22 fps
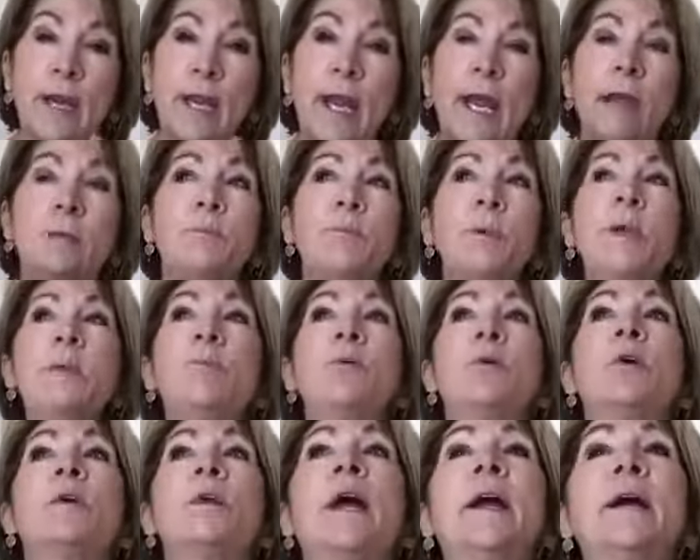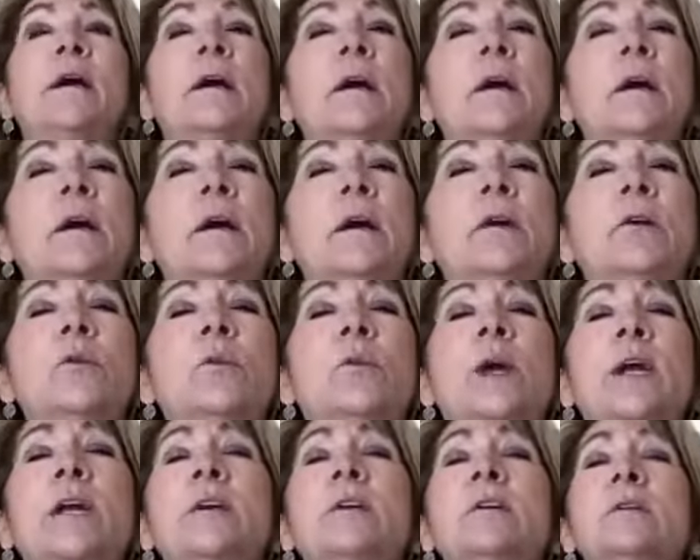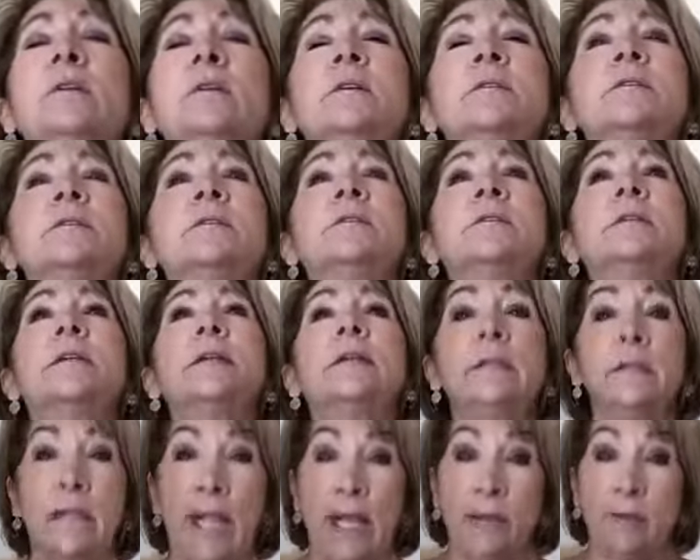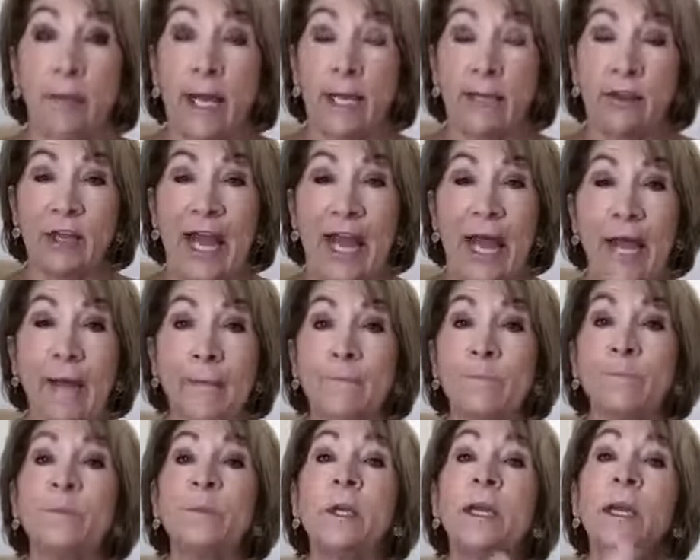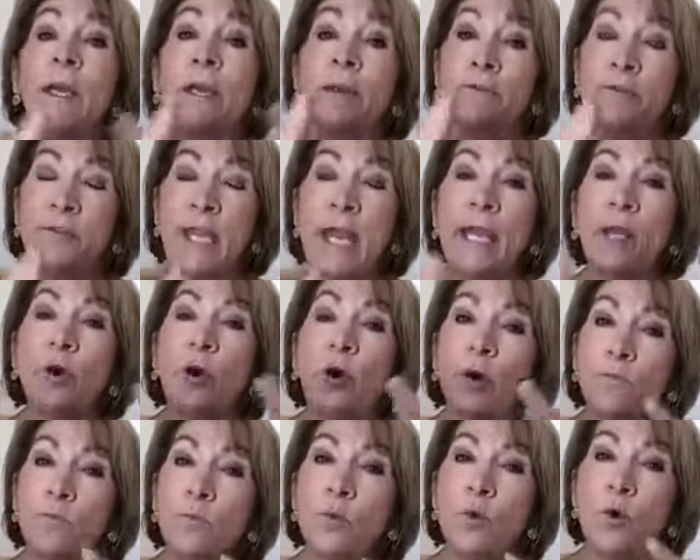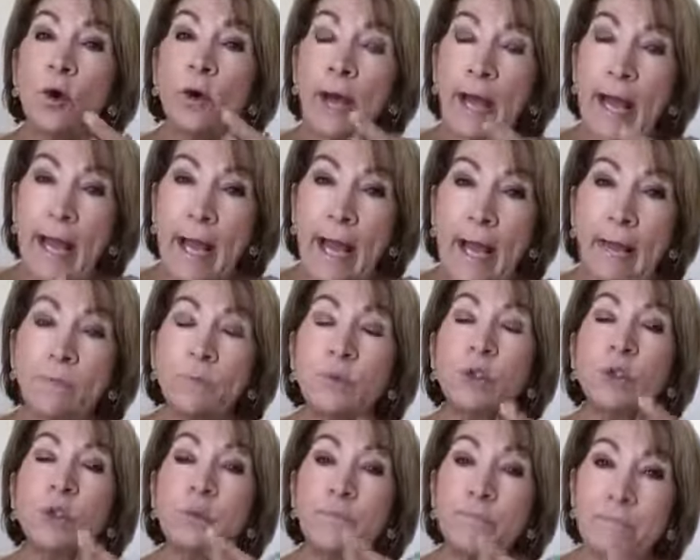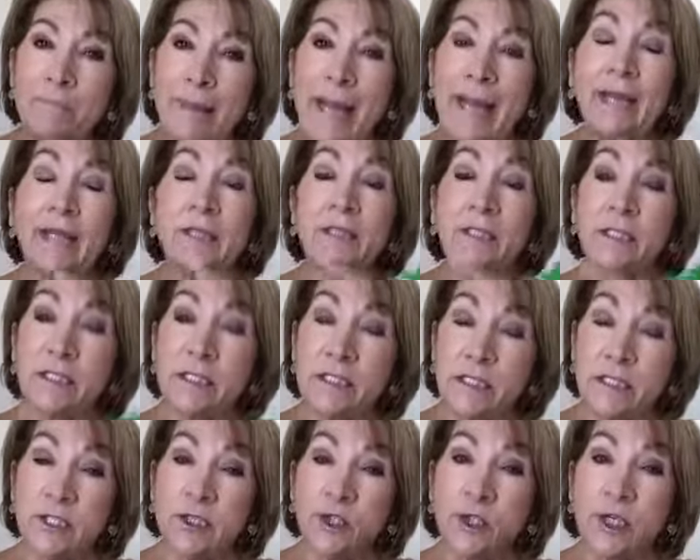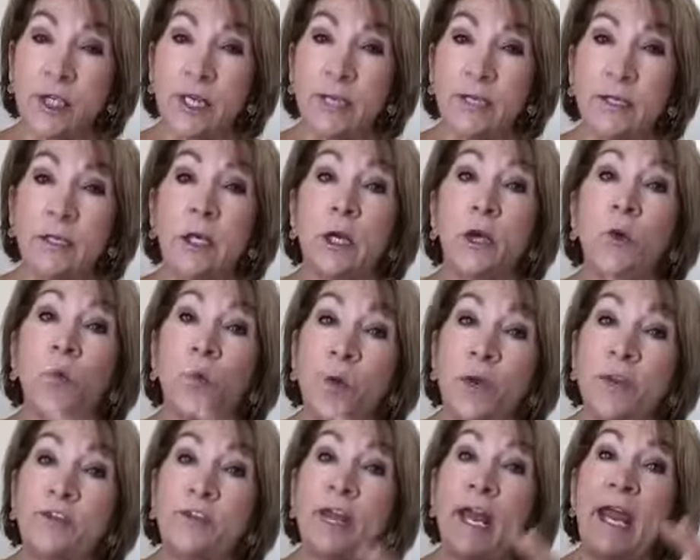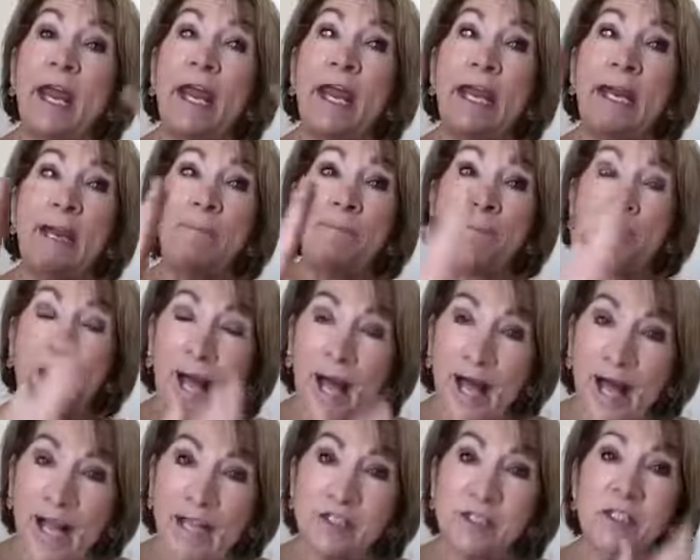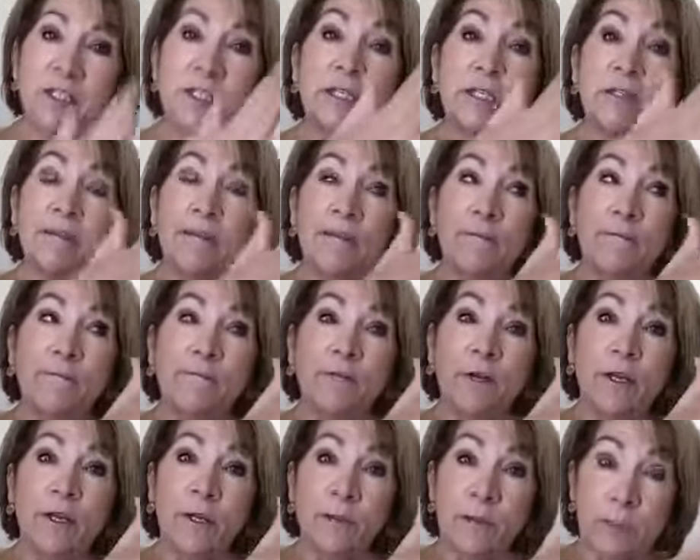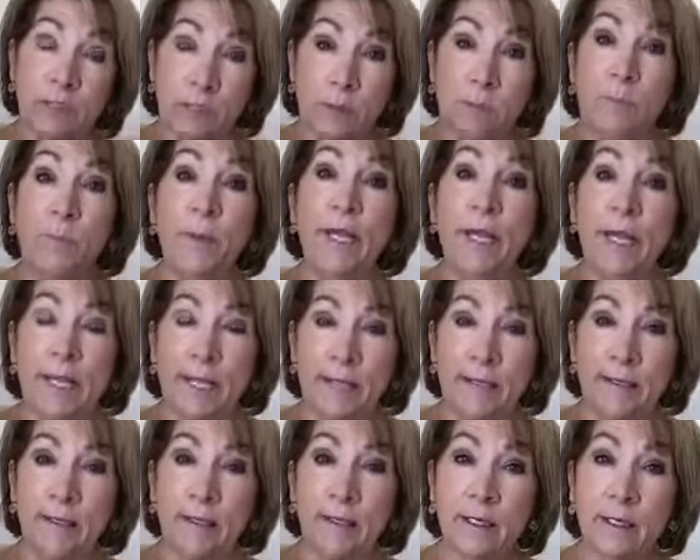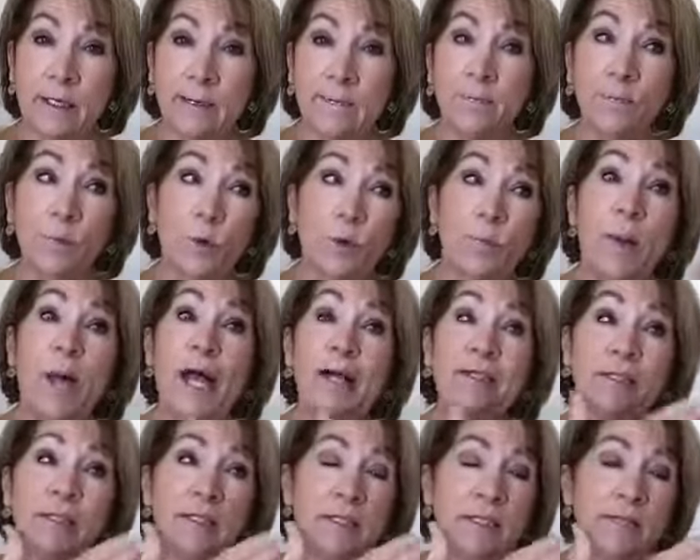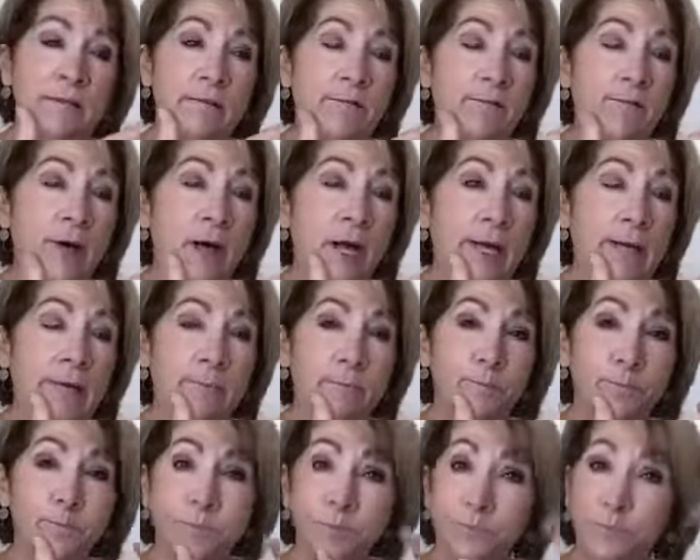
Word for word: and people are like, "Oh my goodness," that like that, they are more apt to make a decision with a positive spin or positive um,